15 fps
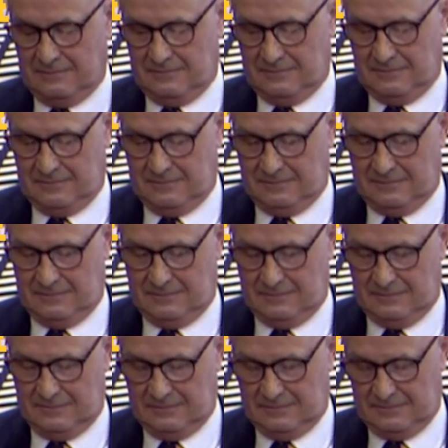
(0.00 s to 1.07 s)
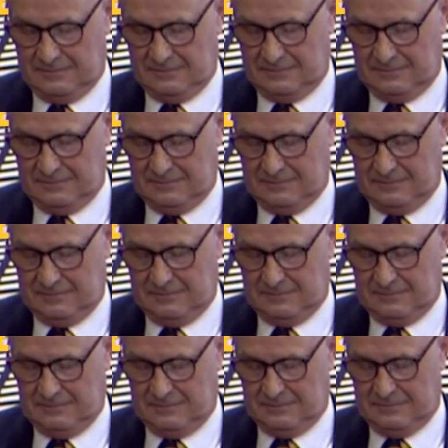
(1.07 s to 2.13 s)

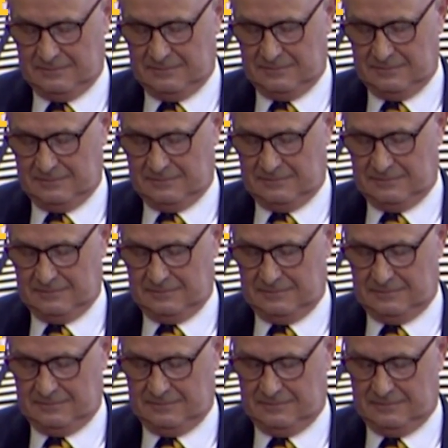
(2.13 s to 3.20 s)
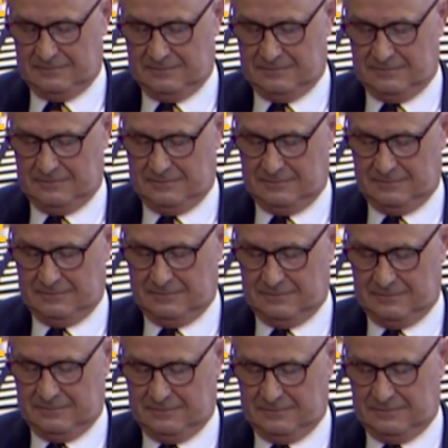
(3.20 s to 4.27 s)

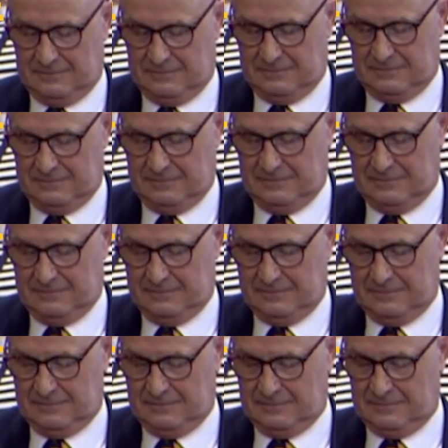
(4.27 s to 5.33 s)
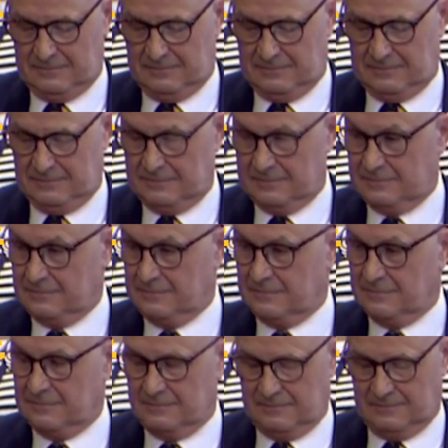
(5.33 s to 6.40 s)

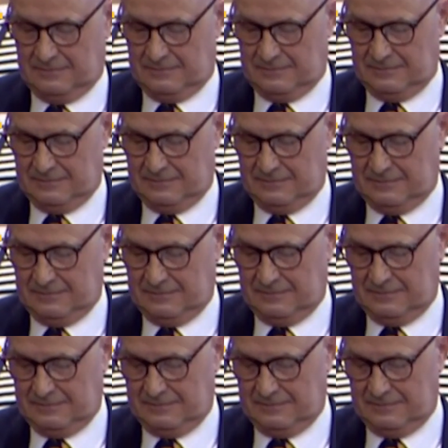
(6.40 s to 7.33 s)
(silent)